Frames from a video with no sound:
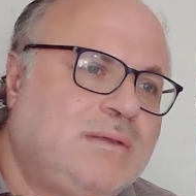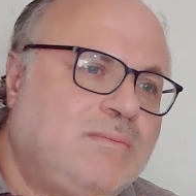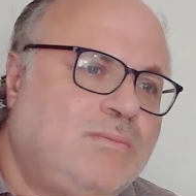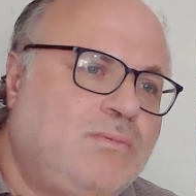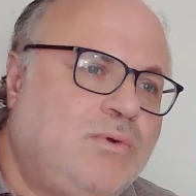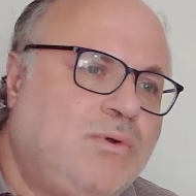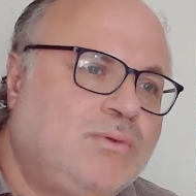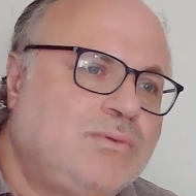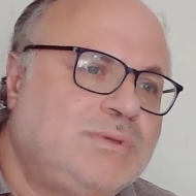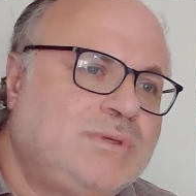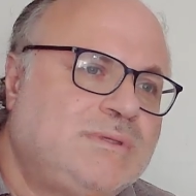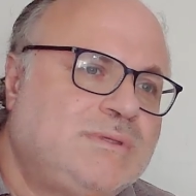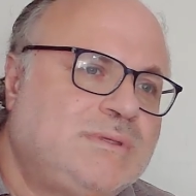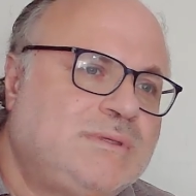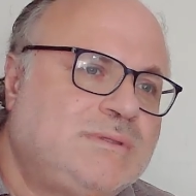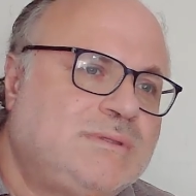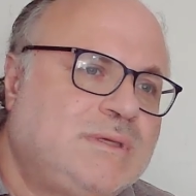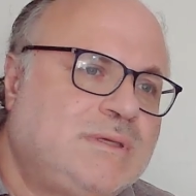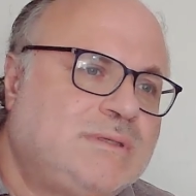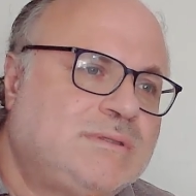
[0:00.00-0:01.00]
more
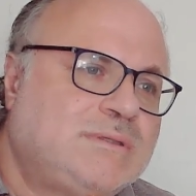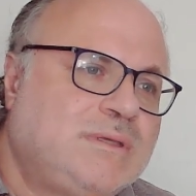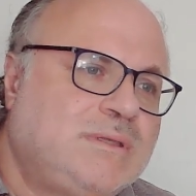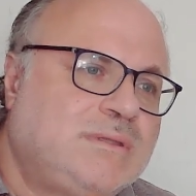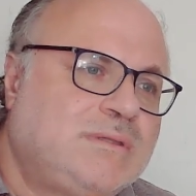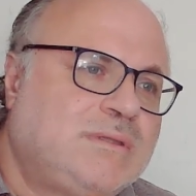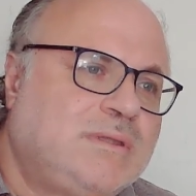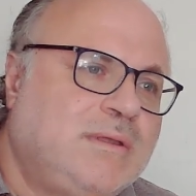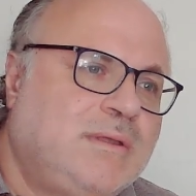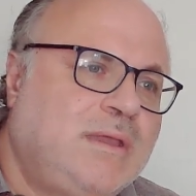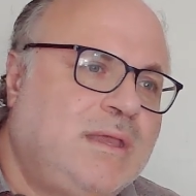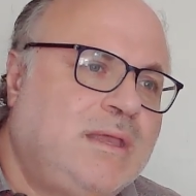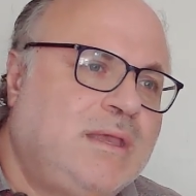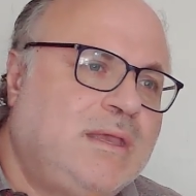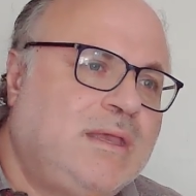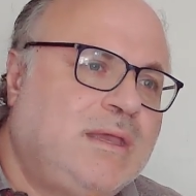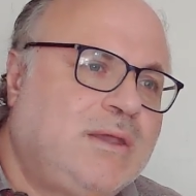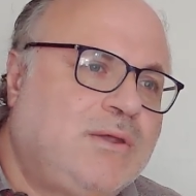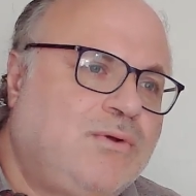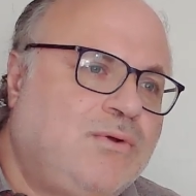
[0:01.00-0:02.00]
diseases, and
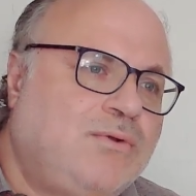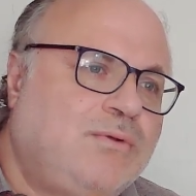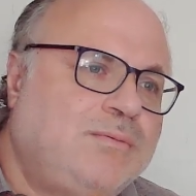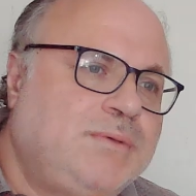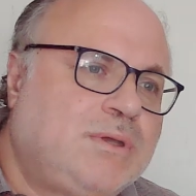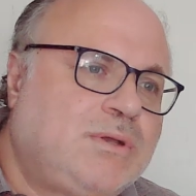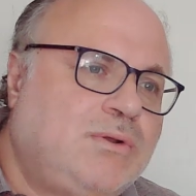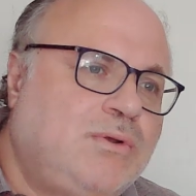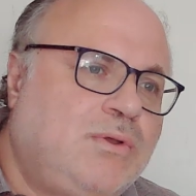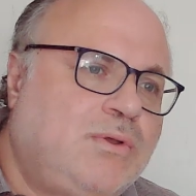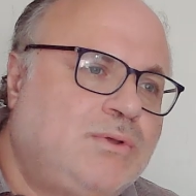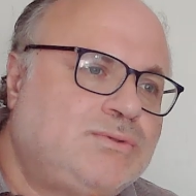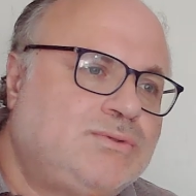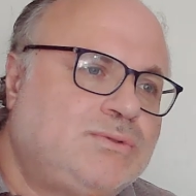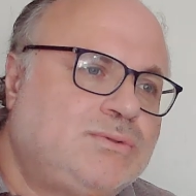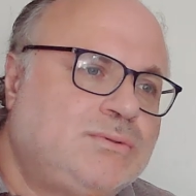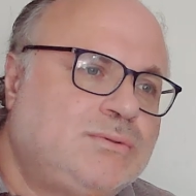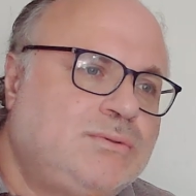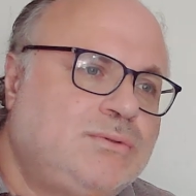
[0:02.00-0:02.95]
economic loss.